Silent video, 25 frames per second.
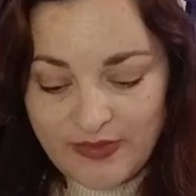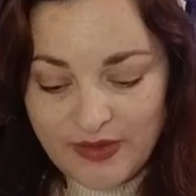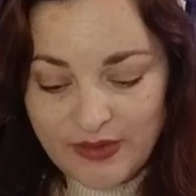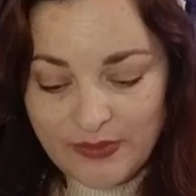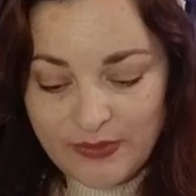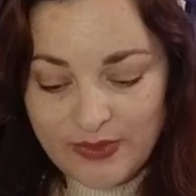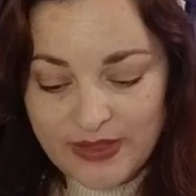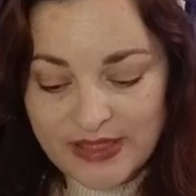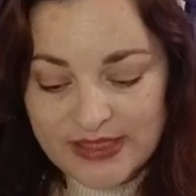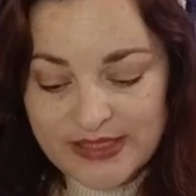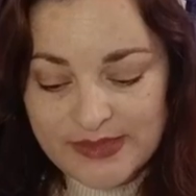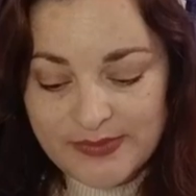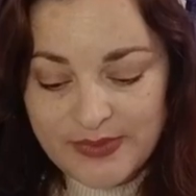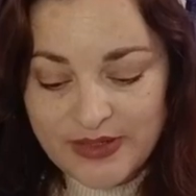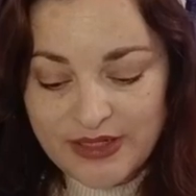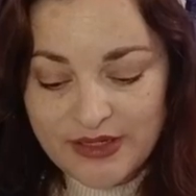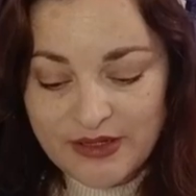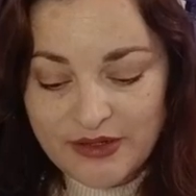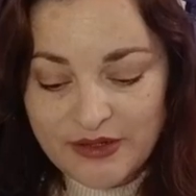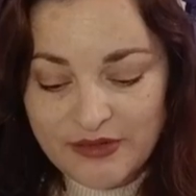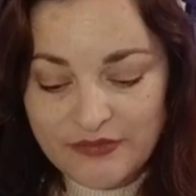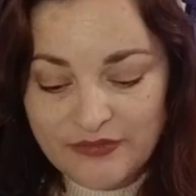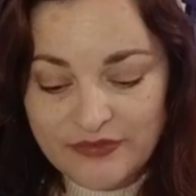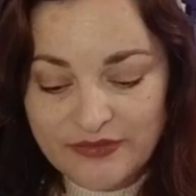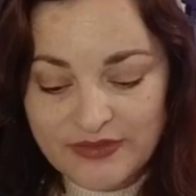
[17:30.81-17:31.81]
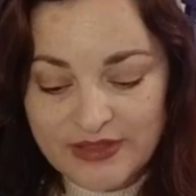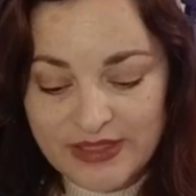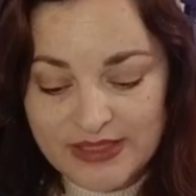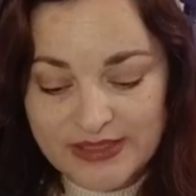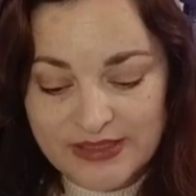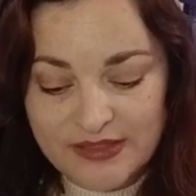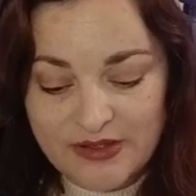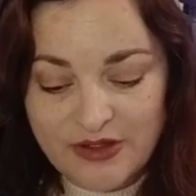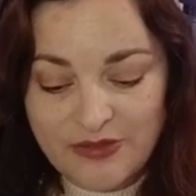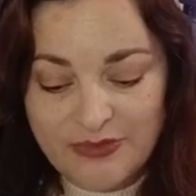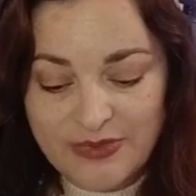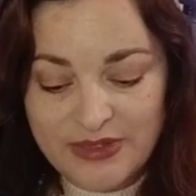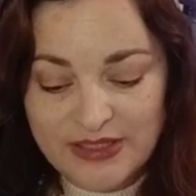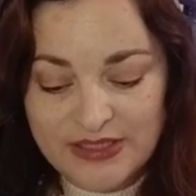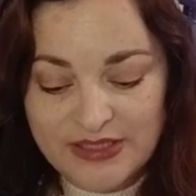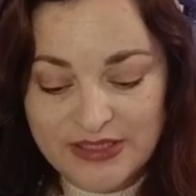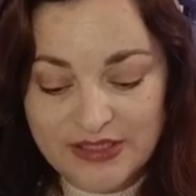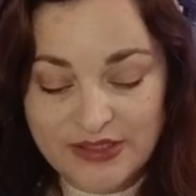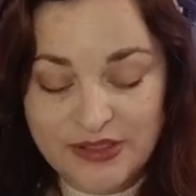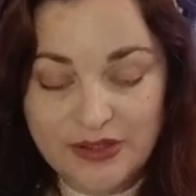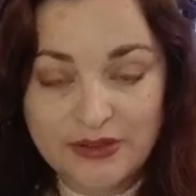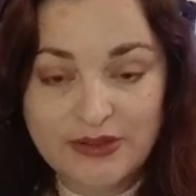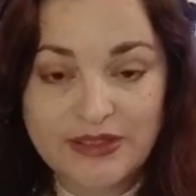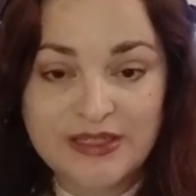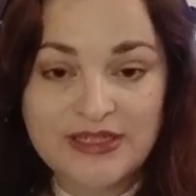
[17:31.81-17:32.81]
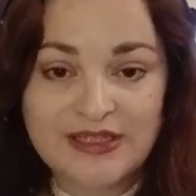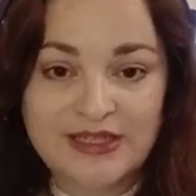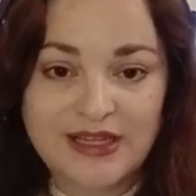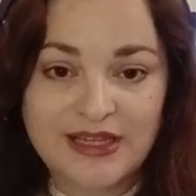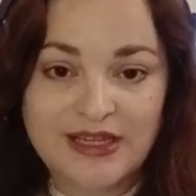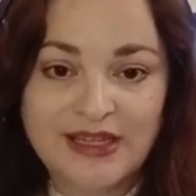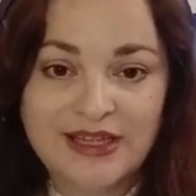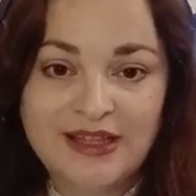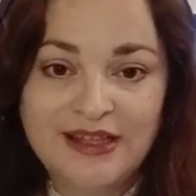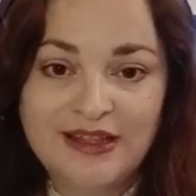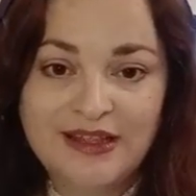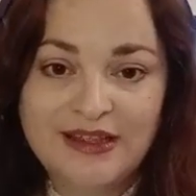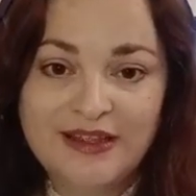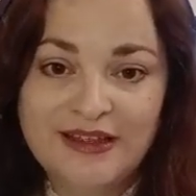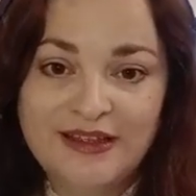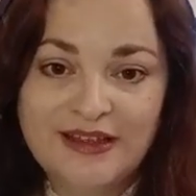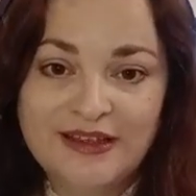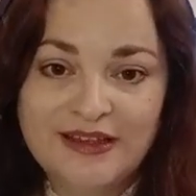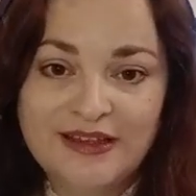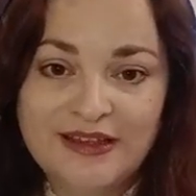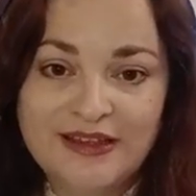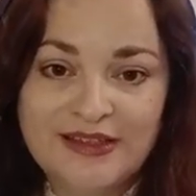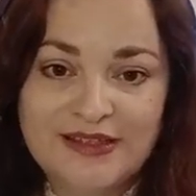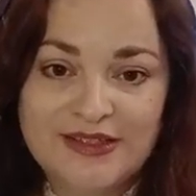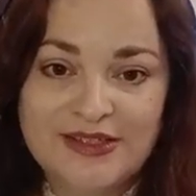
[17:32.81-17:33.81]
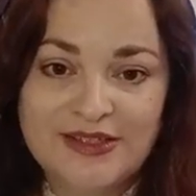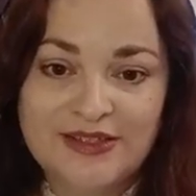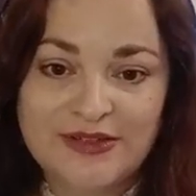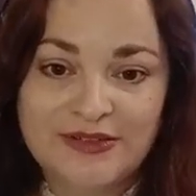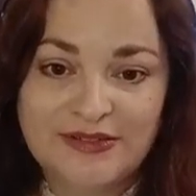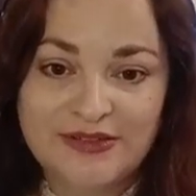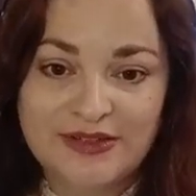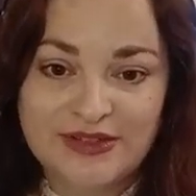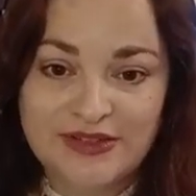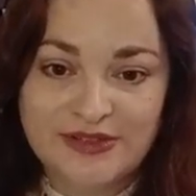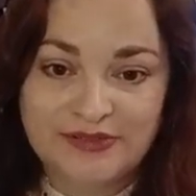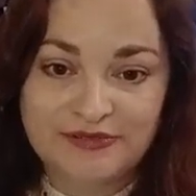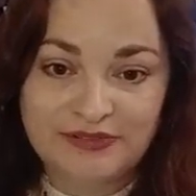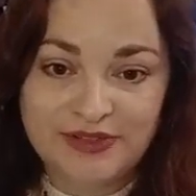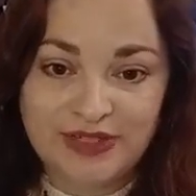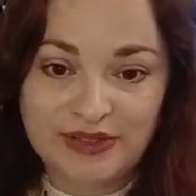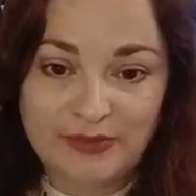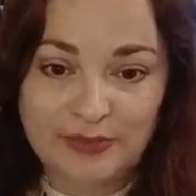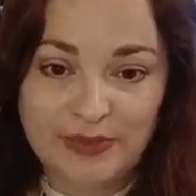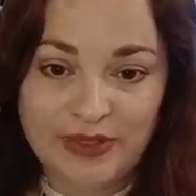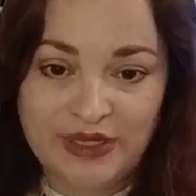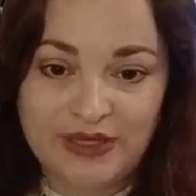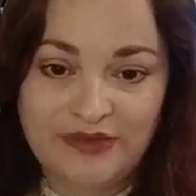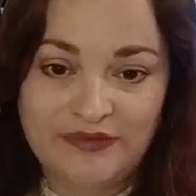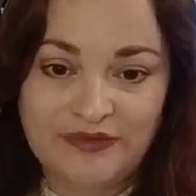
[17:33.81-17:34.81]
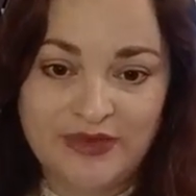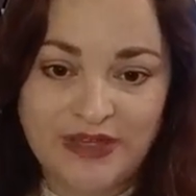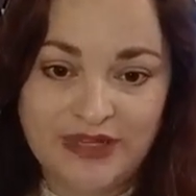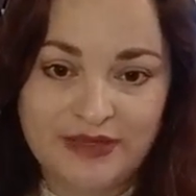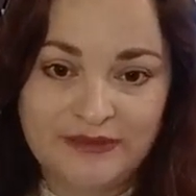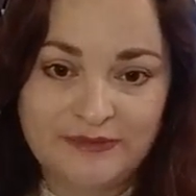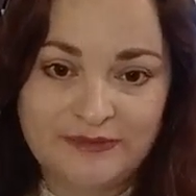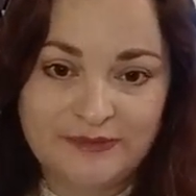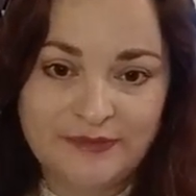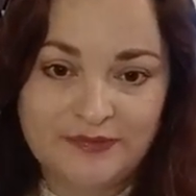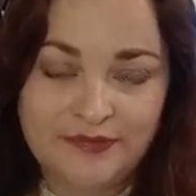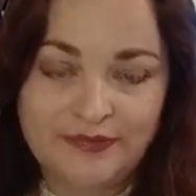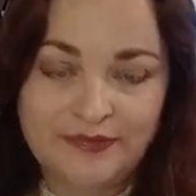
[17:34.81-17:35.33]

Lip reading: when I speak of this coming to unity, to this reweaving,